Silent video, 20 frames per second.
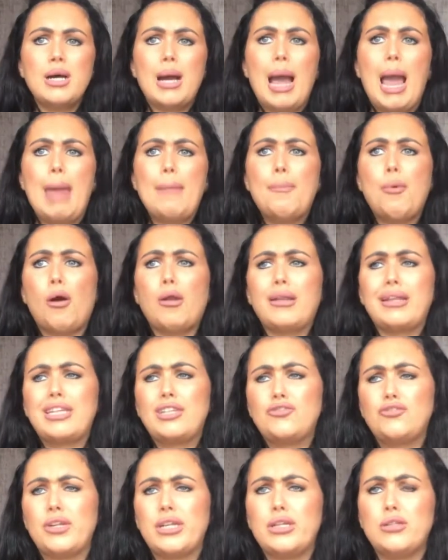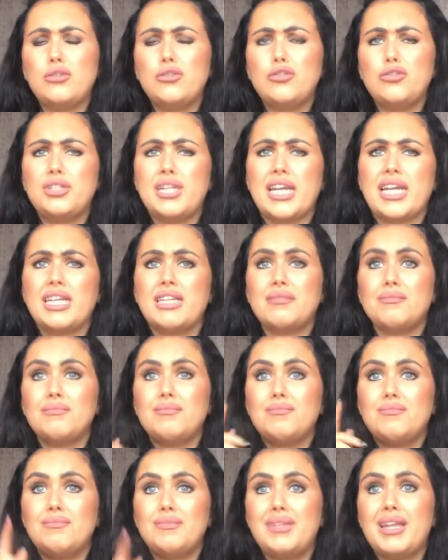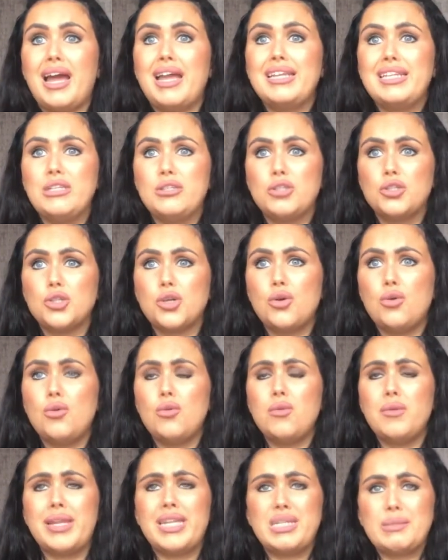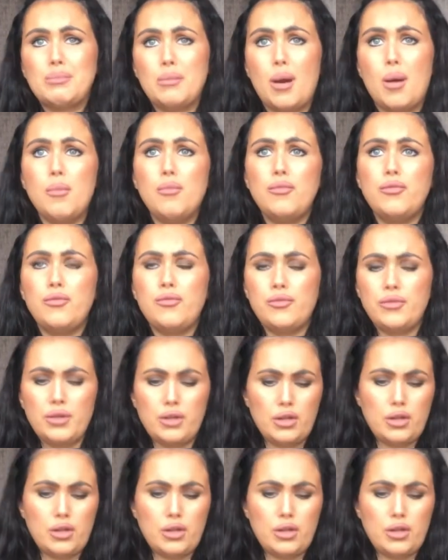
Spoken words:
I bought these straighteners like 9 years ago this month